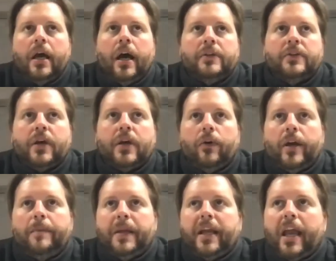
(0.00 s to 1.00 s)
So
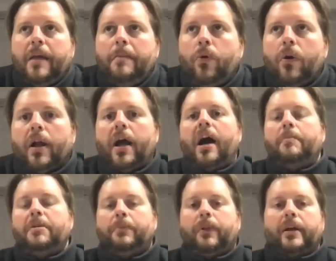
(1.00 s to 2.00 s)
it became more
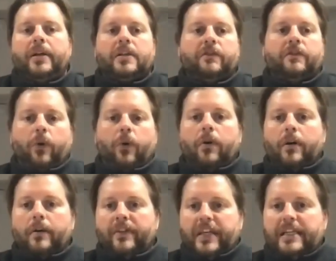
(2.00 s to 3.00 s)
commonplace
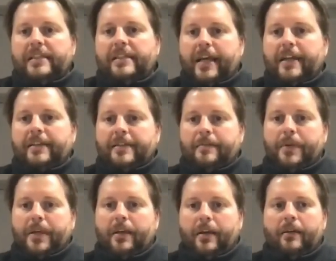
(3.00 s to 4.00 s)
for these sets to
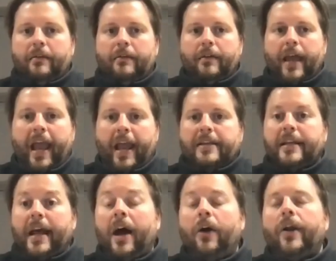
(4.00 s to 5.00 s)
be
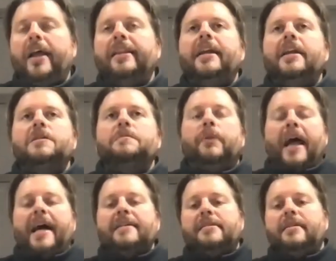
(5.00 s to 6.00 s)
handed out. And then as
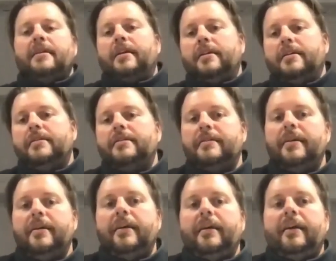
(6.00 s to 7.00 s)
plastic is
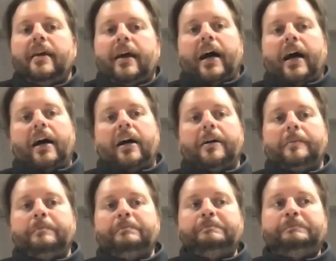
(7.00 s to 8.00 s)

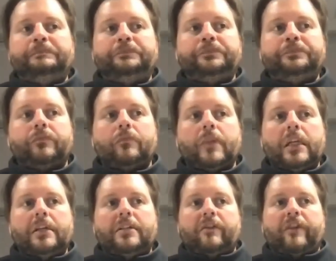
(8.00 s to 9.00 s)
um,
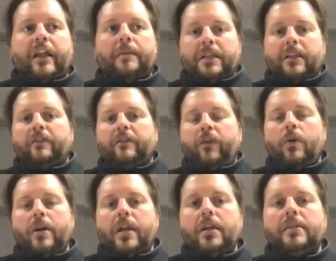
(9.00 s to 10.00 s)
developed in the
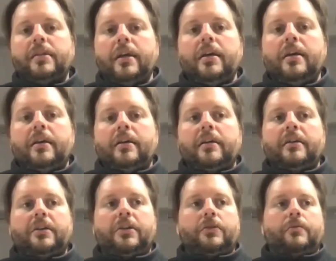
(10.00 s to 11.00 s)
40s,
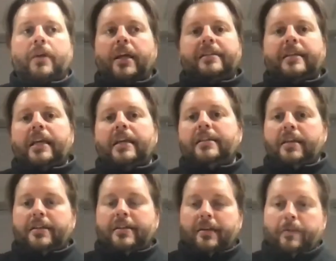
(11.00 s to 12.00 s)
you it's
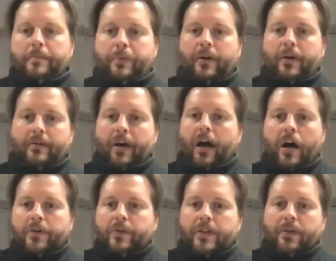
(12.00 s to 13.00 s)
easy to put a
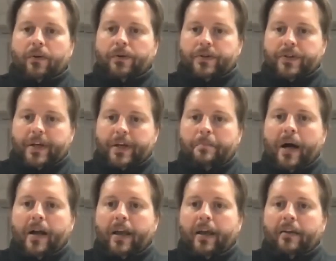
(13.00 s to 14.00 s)
hundred soldiers in a
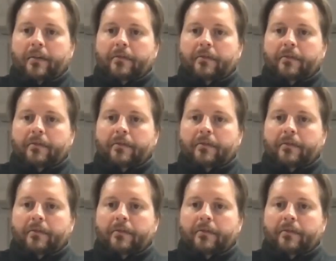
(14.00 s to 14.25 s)
bucket